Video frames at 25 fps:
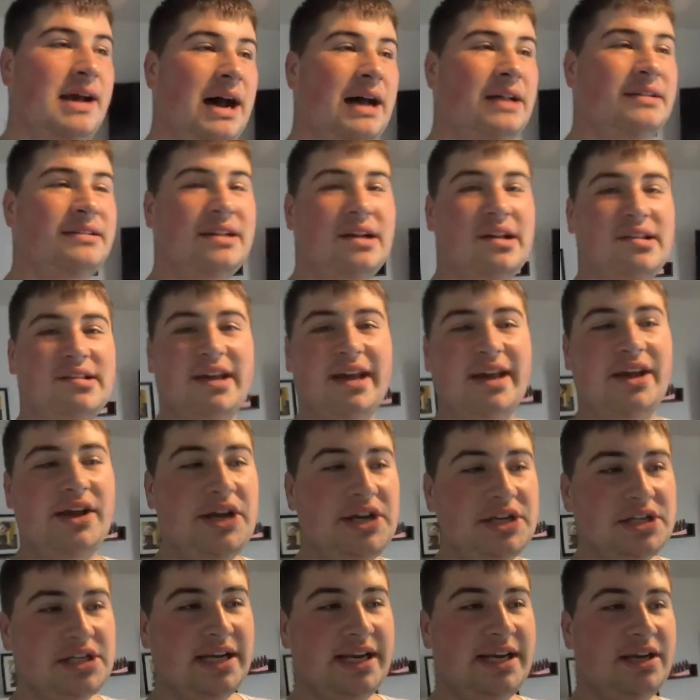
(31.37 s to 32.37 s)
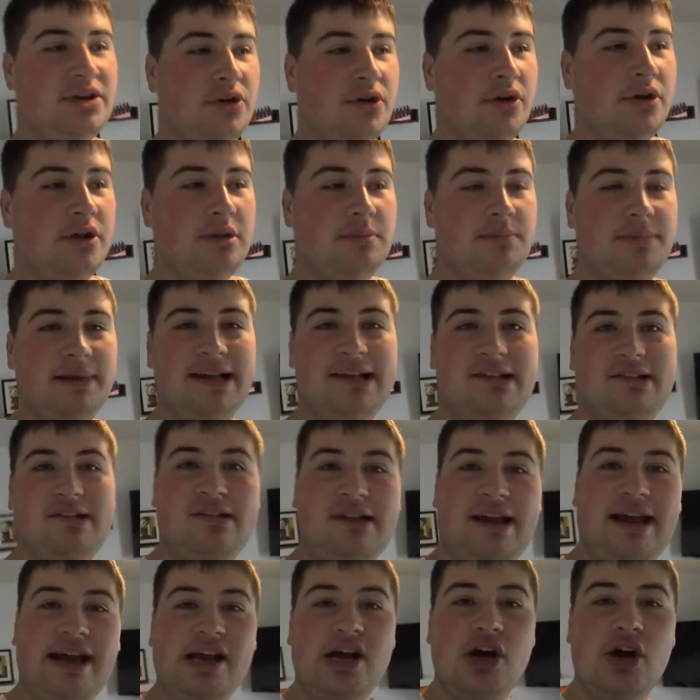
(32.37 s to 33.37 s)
And as I usually do, the places I